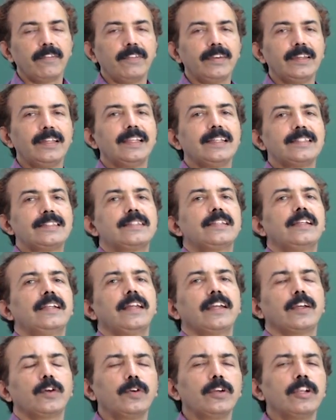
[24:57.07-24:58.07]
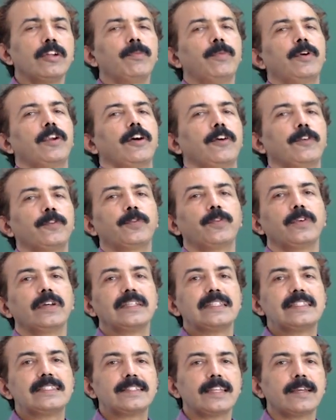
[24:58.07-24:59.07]
we listed a good number
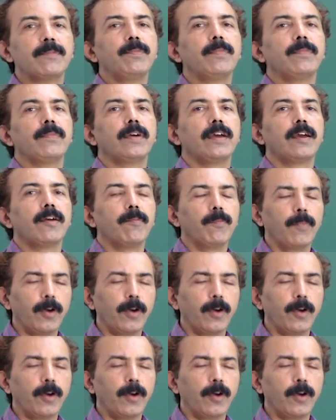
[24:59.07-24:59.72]
of stem